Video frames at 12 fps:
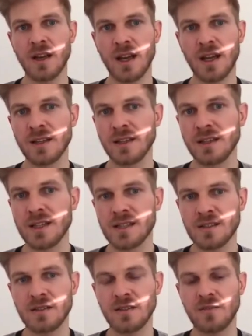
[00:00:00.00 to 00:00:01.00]
and in
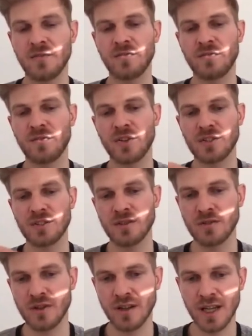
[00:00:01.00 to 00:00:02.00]
this first
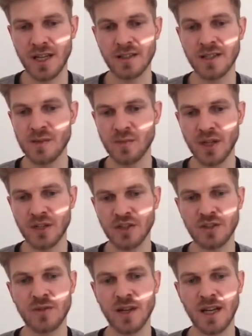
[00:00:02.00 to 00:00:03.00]
truncated
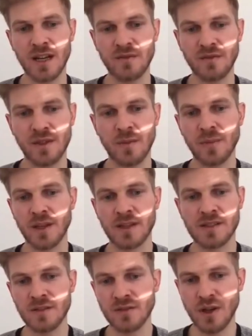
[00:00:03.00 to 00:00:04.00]
expression, you have
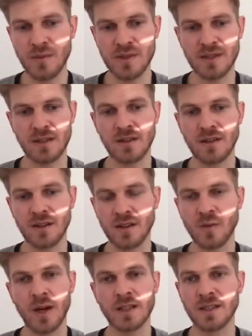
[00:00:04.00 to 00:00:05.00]
Laplacian terms that are
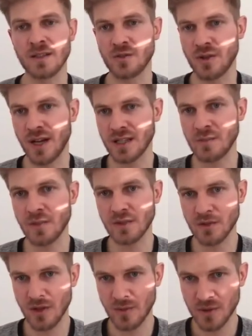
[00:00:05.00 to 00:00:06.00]
quite intractable
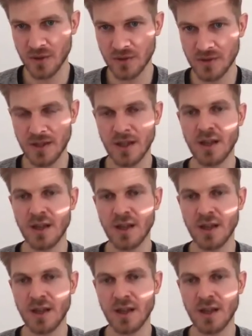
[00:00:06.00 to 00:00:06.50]
to compute.